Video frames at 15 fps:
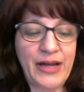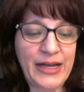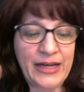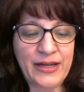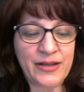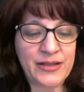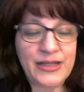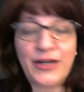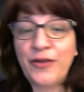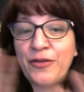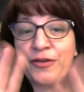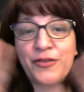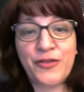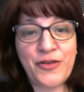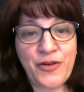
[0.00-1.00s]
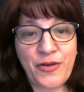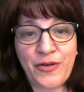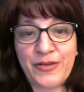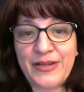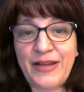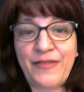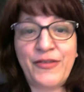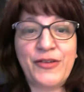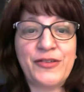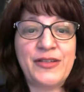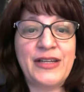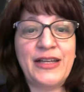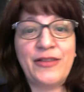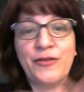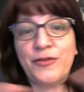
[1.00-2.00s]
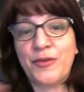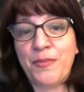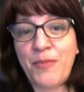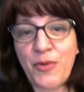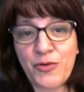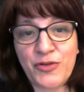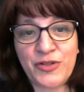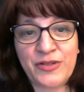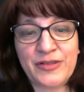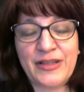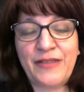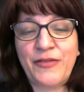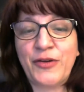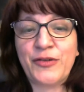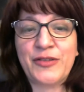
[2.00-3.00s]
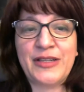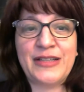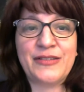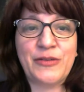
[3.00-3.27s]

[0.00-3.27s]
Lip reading: There's neurodiversity, there's emotional diversity.